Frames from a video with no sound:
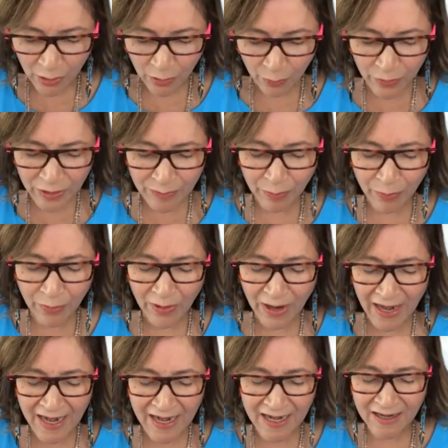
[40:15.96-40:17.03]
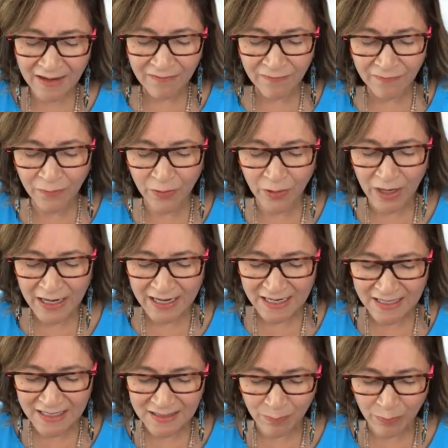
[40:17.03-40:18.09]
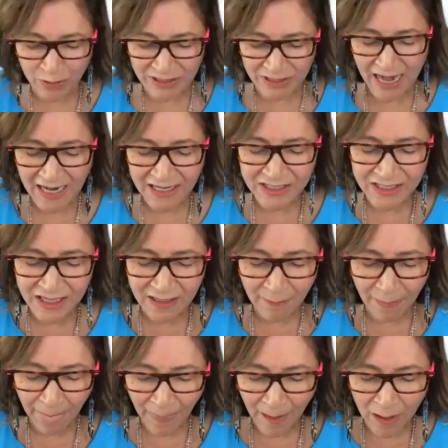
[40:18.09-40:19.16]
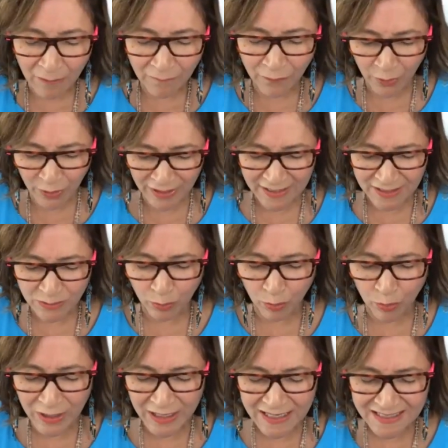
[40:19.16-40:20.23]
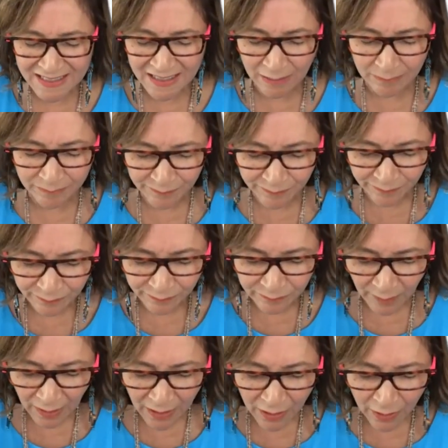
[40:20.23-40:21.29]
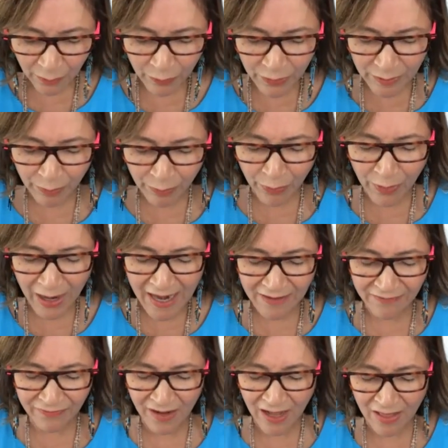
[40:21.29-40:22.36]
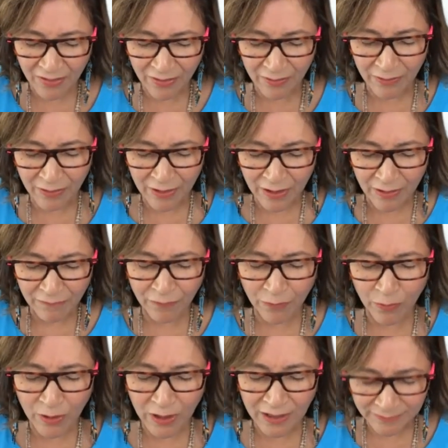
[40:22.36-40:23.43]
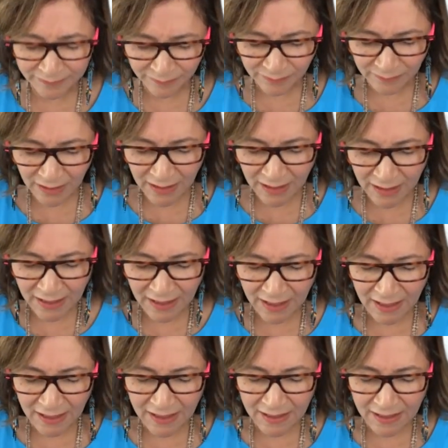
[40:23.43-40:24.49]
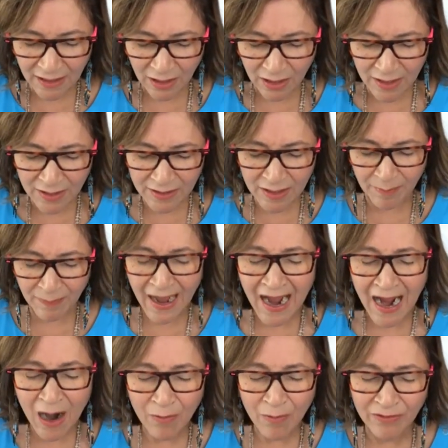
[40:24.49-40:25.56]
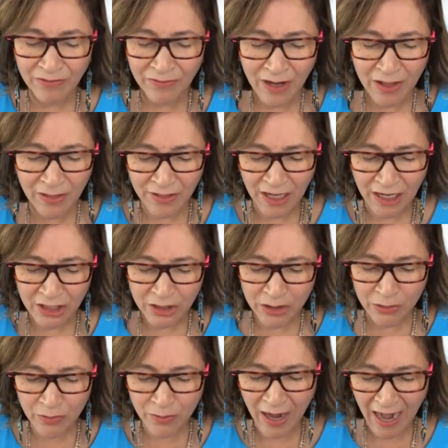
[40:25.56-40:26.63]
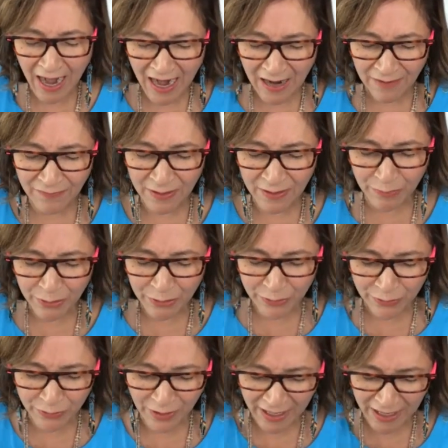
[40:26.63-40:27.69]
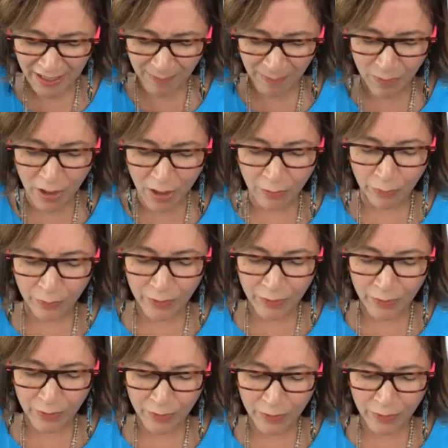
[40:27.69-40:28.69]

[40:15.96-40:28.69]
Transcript: We pray for his protection, for his wisdom. We pray, Father, for the power, Father, that you have imbued him with